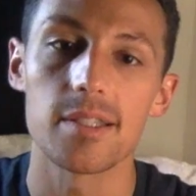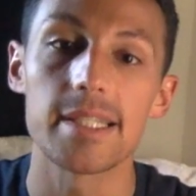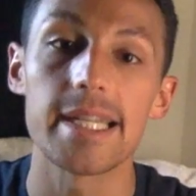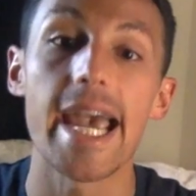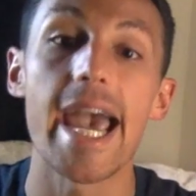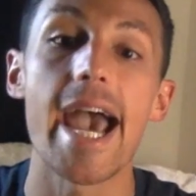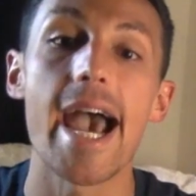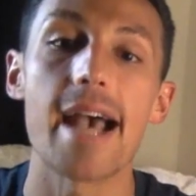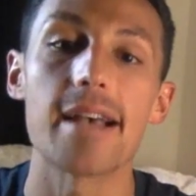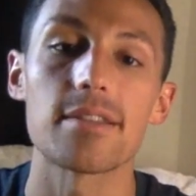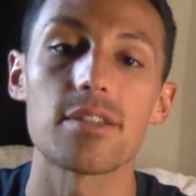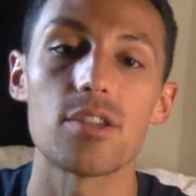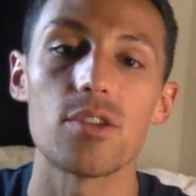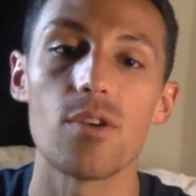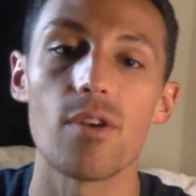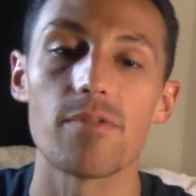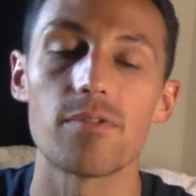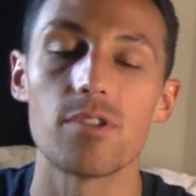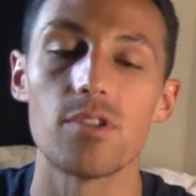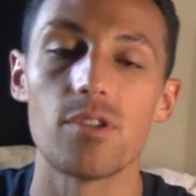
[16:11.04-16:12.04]
tasks that you
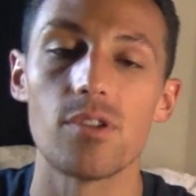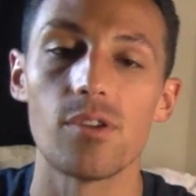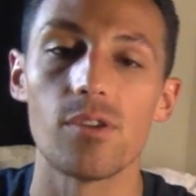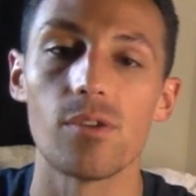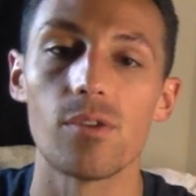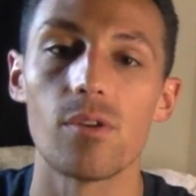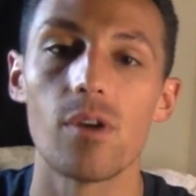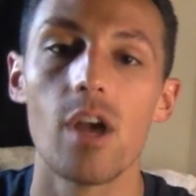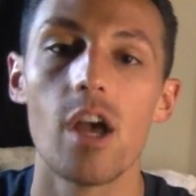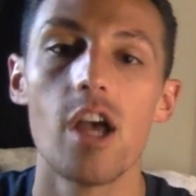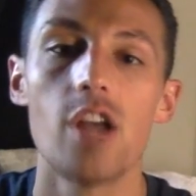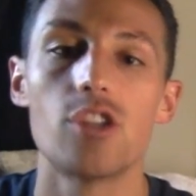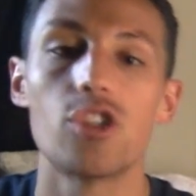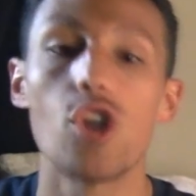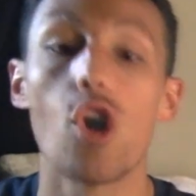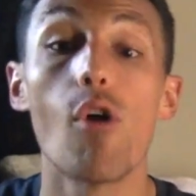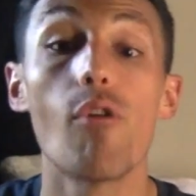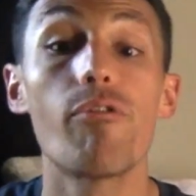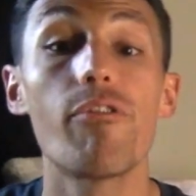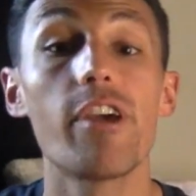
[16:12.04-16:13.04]
have to do,
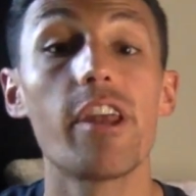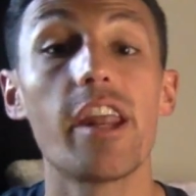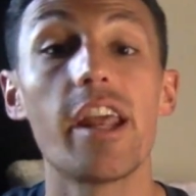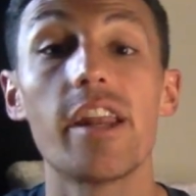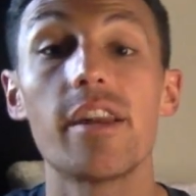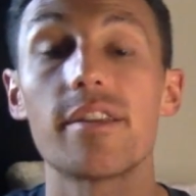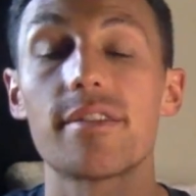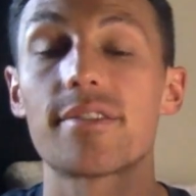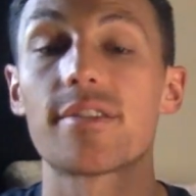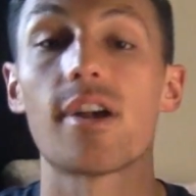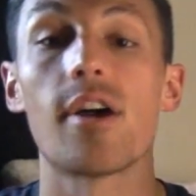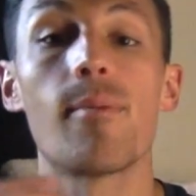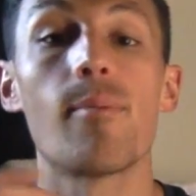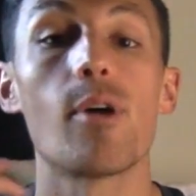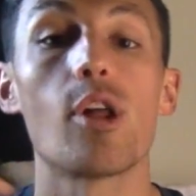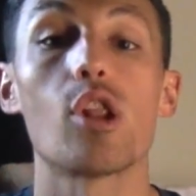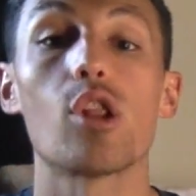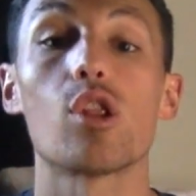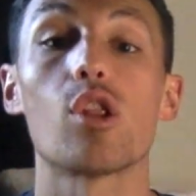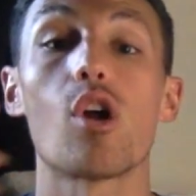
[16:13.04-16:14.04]
don't fit into
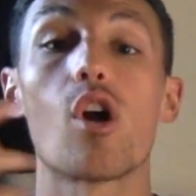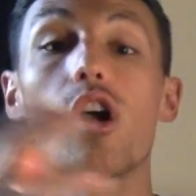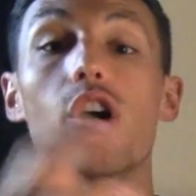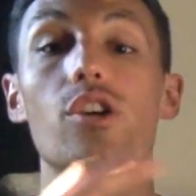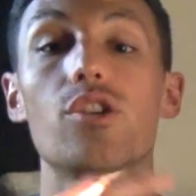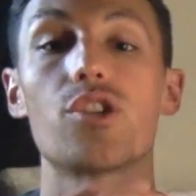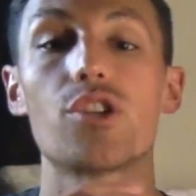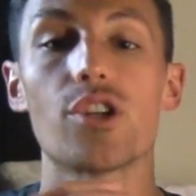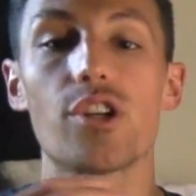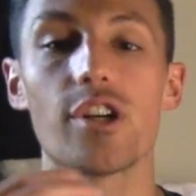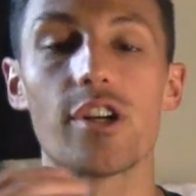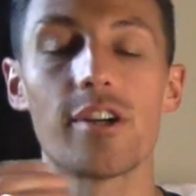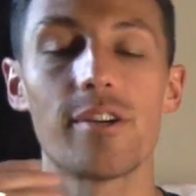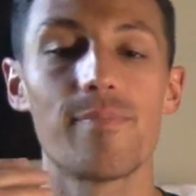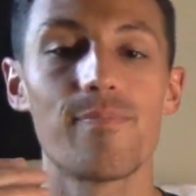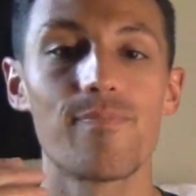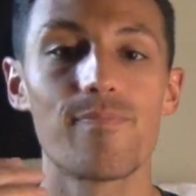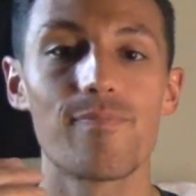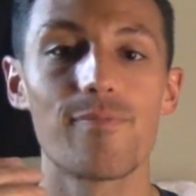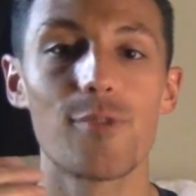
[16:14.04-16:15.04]
some
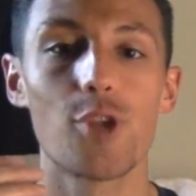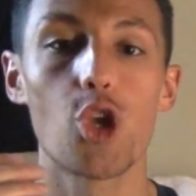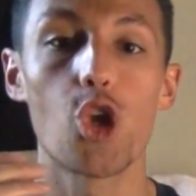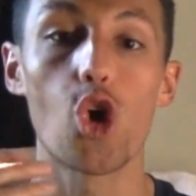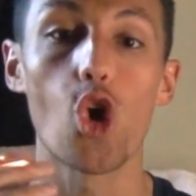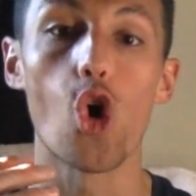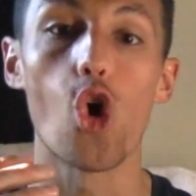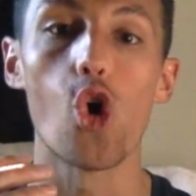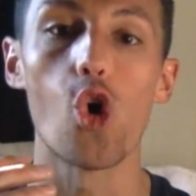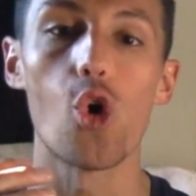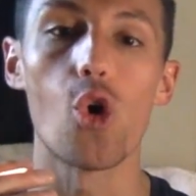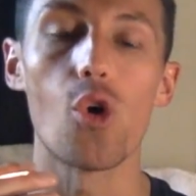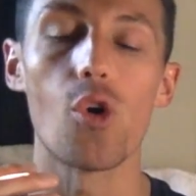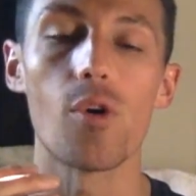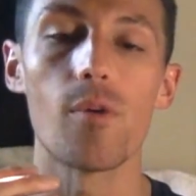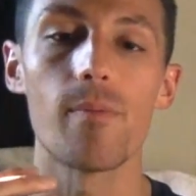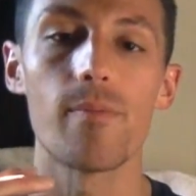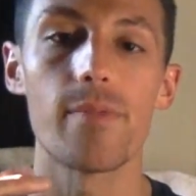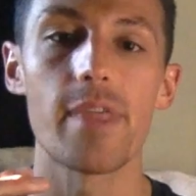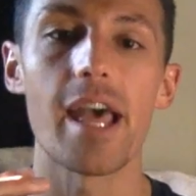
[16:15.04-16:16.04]
larger
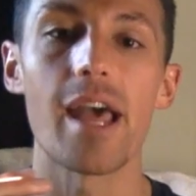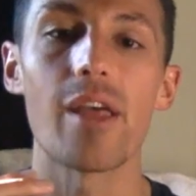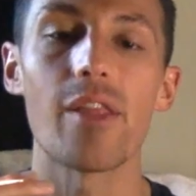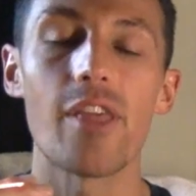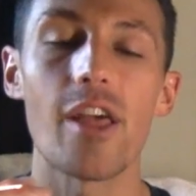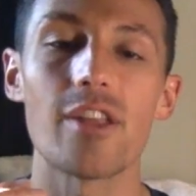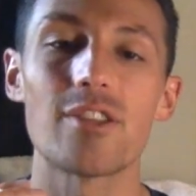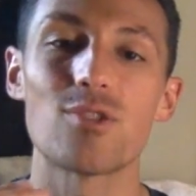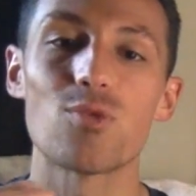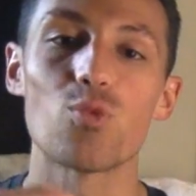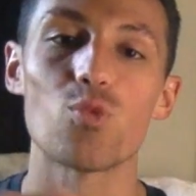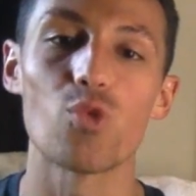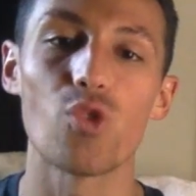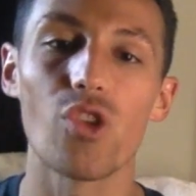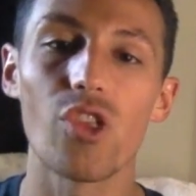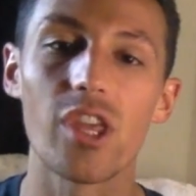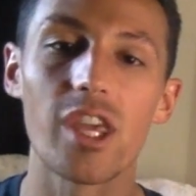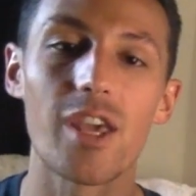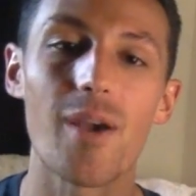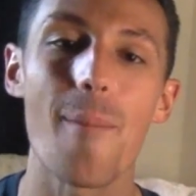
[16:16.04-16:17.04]
goal that's
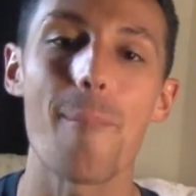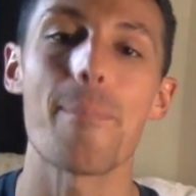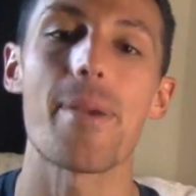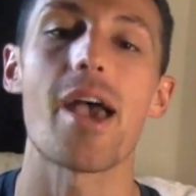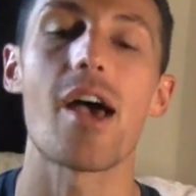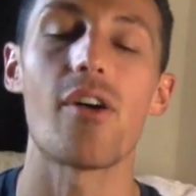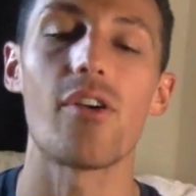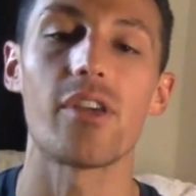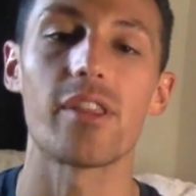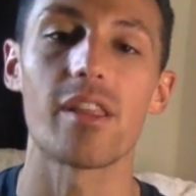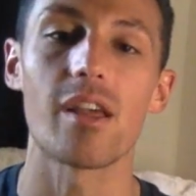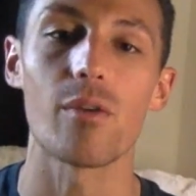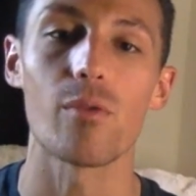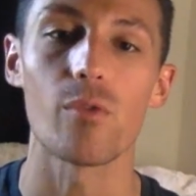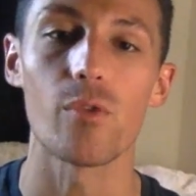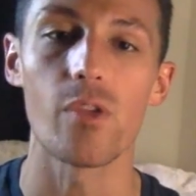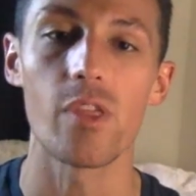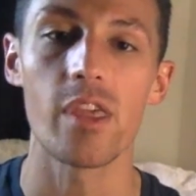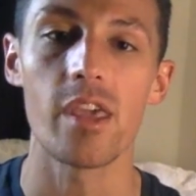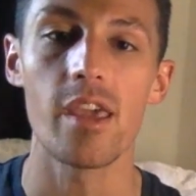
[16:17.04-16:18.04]
really compelling, that
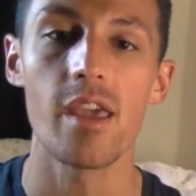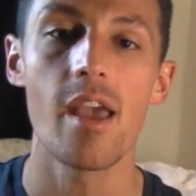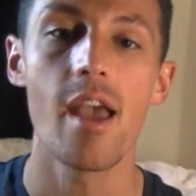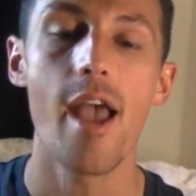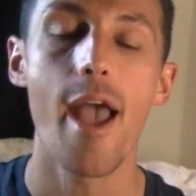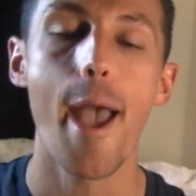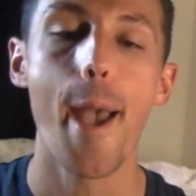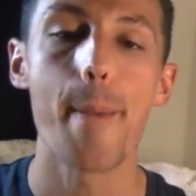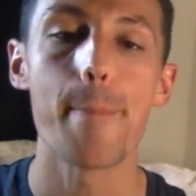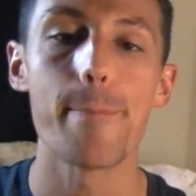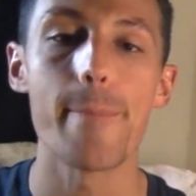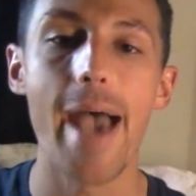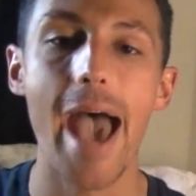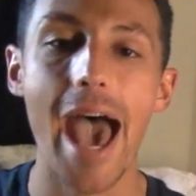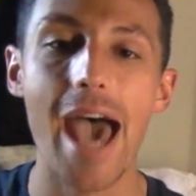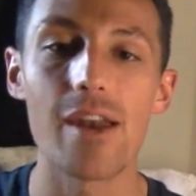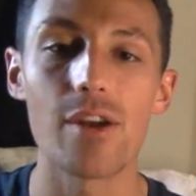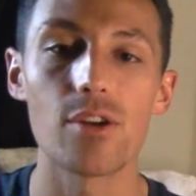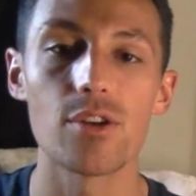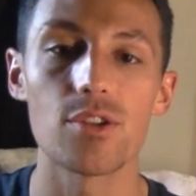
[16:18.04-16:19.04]
really
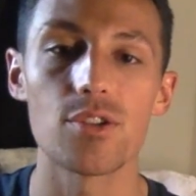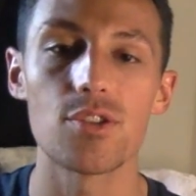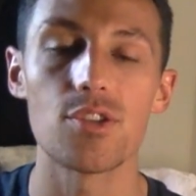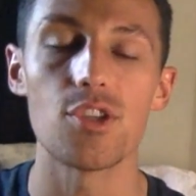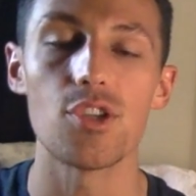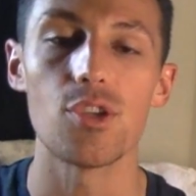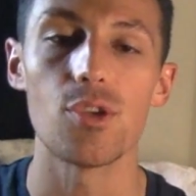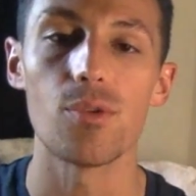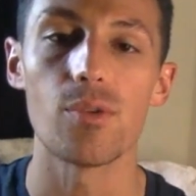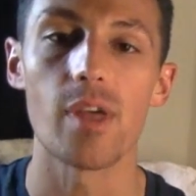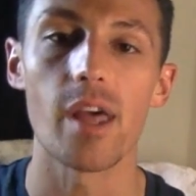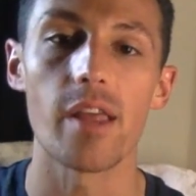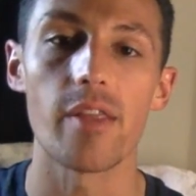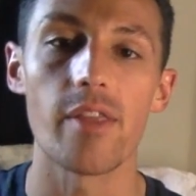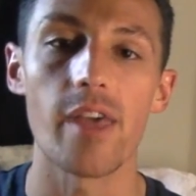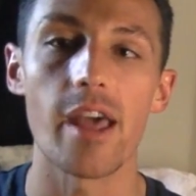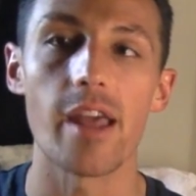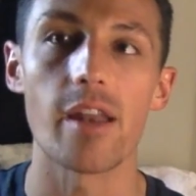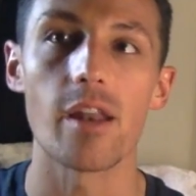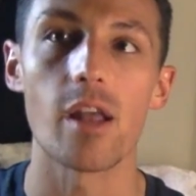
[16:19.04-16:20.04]
matters to you,
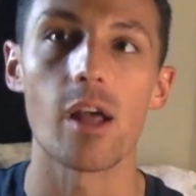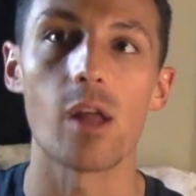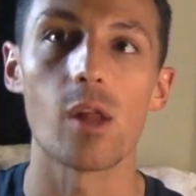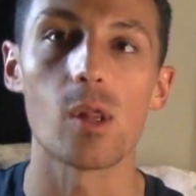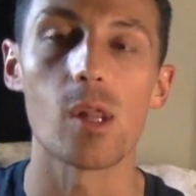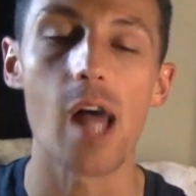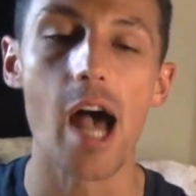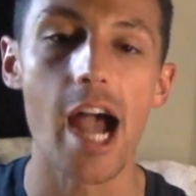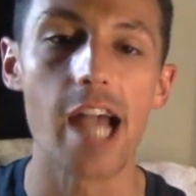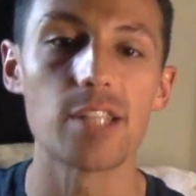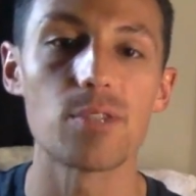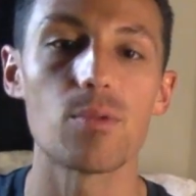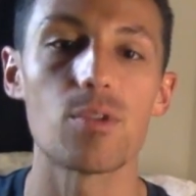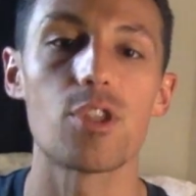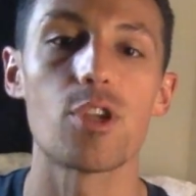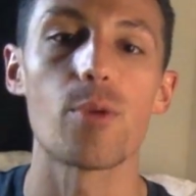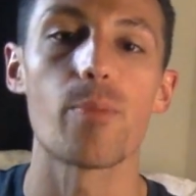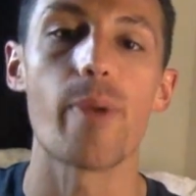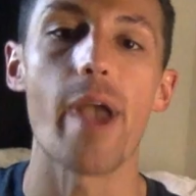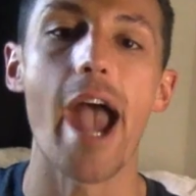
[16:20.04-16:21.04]
that aligns
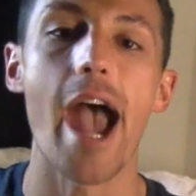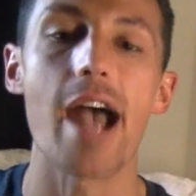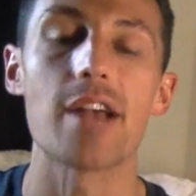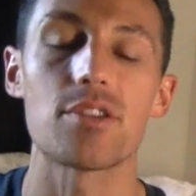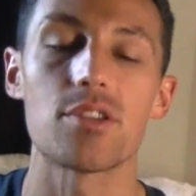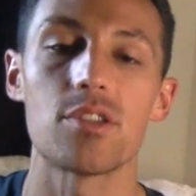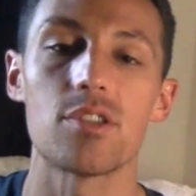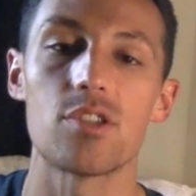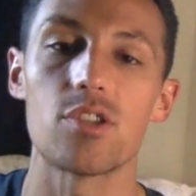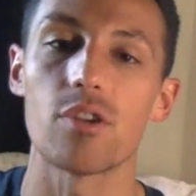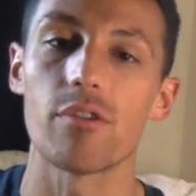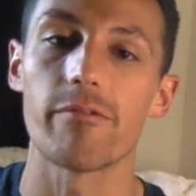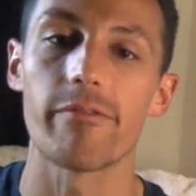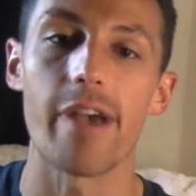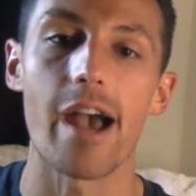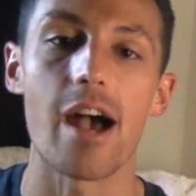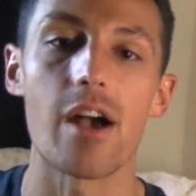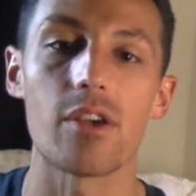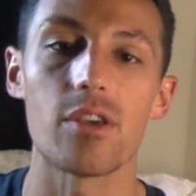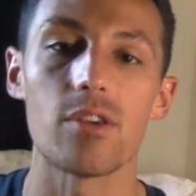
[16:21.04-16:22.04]
with your passions, your
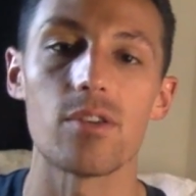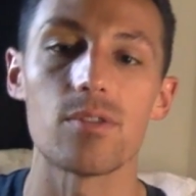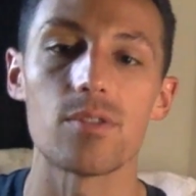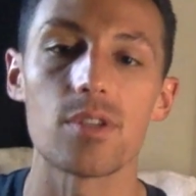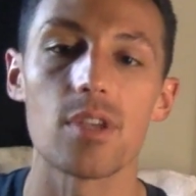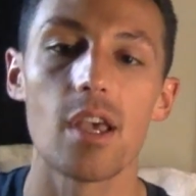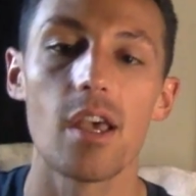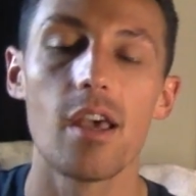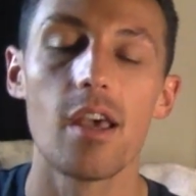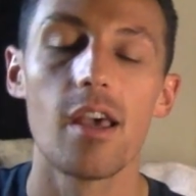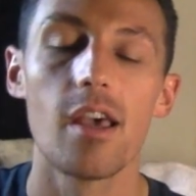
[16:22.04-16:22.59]
values,